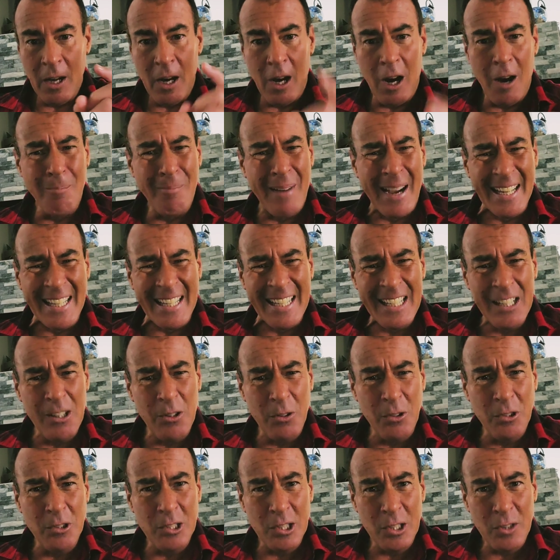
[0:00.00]
My
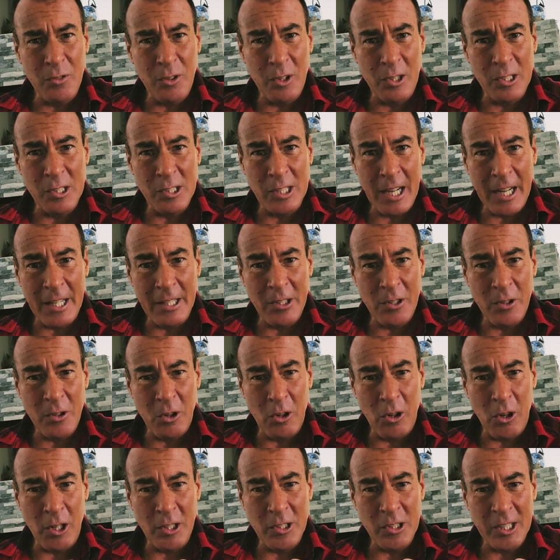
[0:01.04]
Eagles, just for a side note,
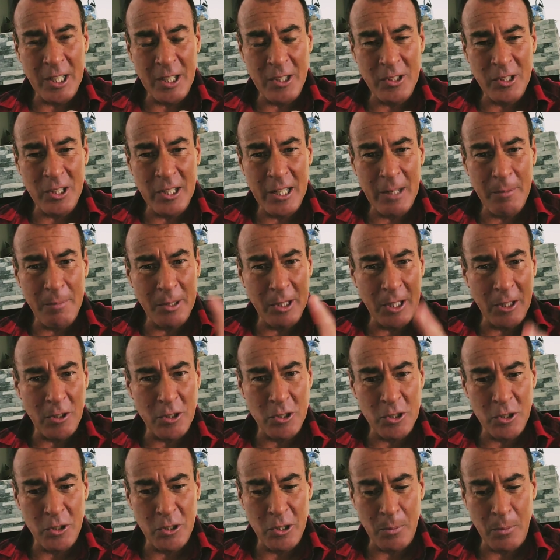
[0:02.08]
lost yesterday, but they're
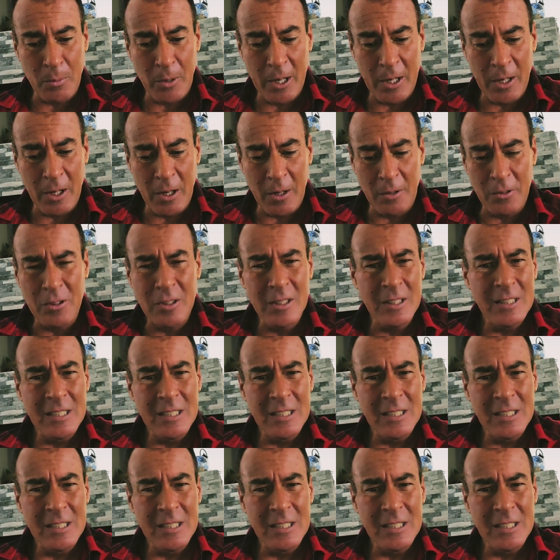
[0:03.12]
still in the playoffs.